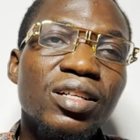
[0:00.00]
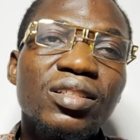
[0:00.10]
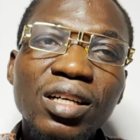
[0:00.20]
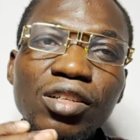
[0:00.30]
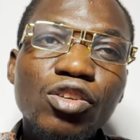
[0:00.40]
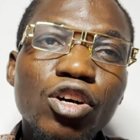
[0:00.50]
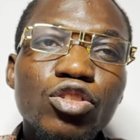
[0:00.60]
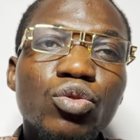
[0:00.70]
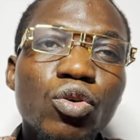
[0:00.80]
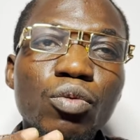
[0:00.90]
Tell
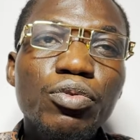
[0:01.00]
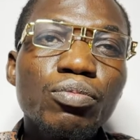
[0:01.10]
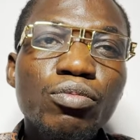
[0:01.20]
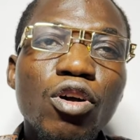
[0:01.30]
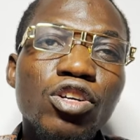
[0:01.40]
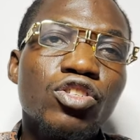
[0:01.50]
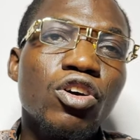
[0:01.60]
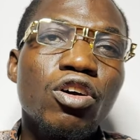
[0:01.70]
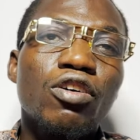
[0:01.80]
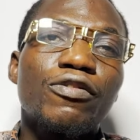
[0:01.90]
God to open more
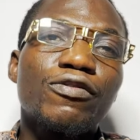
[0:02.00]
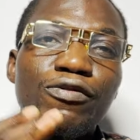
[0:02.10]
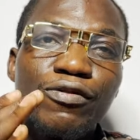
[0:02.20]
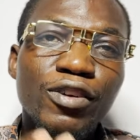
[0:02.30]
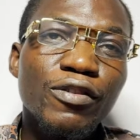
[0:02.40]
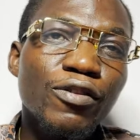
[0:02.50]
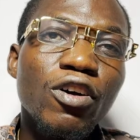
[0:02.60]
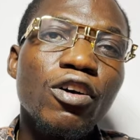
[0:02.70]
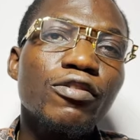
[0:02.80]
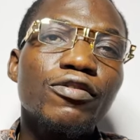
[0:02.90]
door of
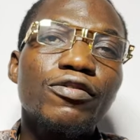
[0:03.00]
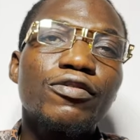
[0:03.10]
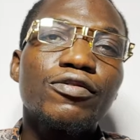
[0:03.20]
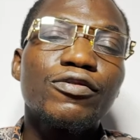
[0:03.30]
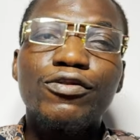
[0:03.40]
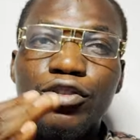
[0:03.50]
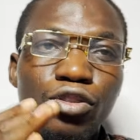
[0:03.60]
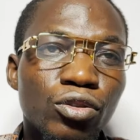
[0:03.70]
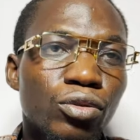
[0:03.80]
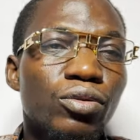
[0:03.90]
favor for
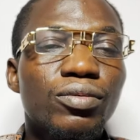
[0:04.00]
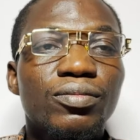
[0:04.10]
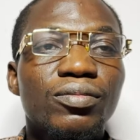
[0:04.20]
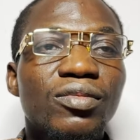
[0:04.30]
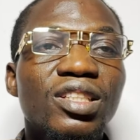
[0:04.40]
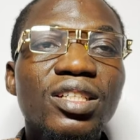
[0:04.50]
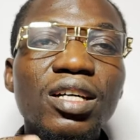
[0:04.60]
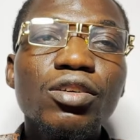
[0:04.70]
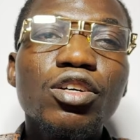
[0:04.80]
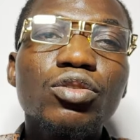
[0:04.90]
you.
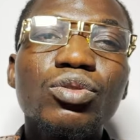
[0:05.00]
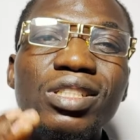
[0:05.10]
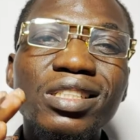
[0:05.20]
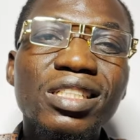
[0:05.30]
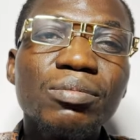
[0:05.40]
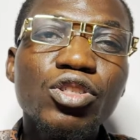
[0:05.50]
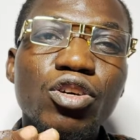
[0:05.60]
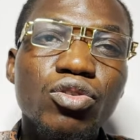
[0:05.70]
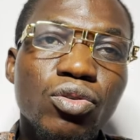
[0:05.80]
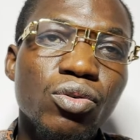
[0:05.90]
Tell God to redeem your
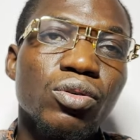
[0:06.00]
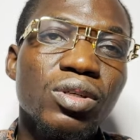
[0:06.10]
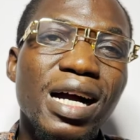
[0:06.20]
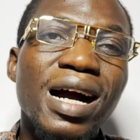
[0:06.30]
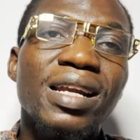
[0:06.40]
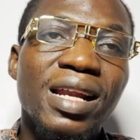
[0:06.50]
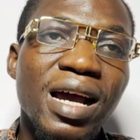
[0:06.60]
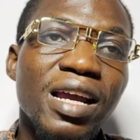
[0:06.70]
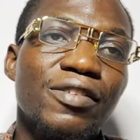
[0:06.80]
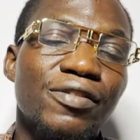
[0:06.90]
soul and
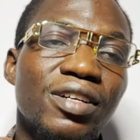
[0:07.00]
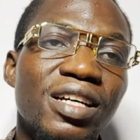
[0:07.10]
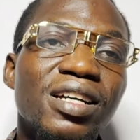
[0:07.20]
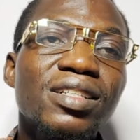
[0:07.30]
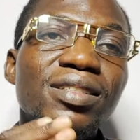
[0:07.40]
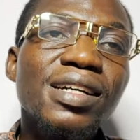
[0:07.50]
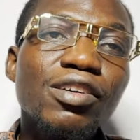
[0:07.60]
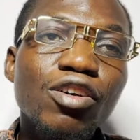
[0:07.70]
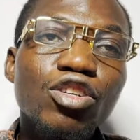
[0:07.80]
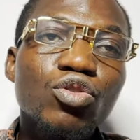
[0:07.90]
life. Tell
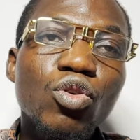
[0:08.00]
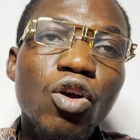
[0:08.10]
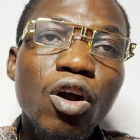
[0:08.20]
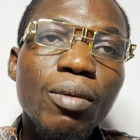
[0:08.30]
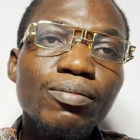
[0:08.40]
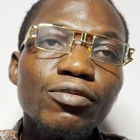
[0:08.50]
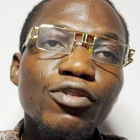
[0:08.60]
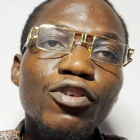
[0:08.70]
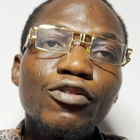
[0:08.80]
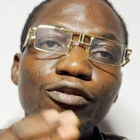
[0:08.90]
God to come
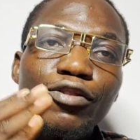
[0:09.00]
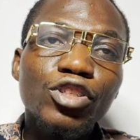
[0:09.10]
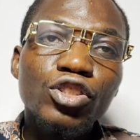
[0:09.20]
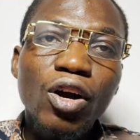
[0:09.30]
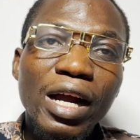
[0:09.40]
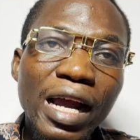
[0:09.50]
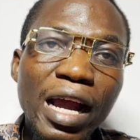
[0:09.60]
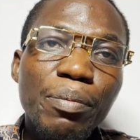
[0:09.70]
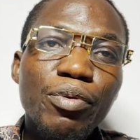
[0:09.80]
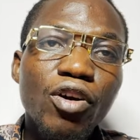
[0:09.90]
for your
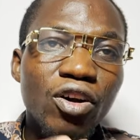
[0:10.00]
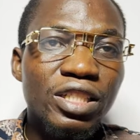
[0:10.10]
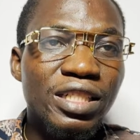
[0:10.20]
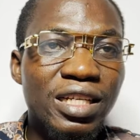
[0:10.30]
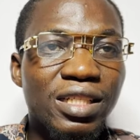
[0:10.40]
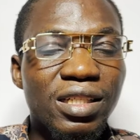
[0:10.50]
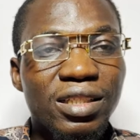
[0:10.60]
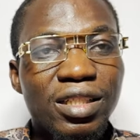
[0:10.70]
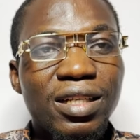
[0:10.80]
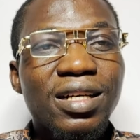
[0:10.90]
help
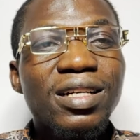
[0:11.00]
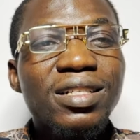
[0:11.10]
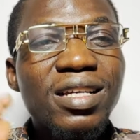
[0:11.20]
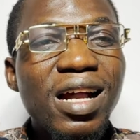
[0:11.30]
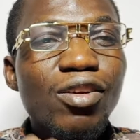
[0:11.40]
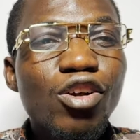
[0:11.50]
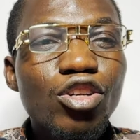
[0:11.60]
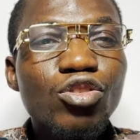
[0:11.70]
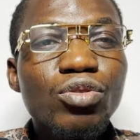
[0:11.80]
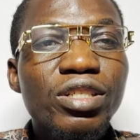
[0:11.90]
urgently. Tell
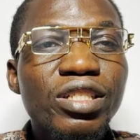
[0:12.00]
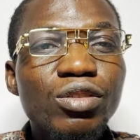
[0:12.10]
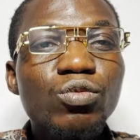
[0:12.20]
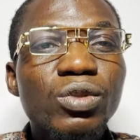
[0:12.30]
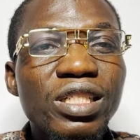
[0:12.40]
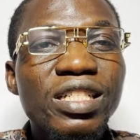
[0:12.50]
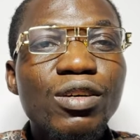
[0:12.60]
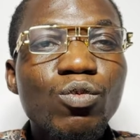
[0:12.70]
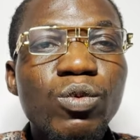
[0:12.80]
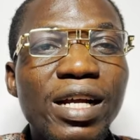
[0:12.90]
God to deal with
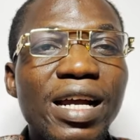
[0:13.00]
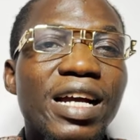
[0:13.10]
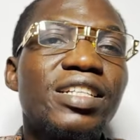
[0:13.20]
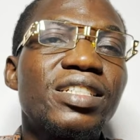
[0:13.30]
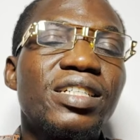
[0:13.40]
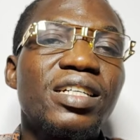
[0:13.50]
the wicked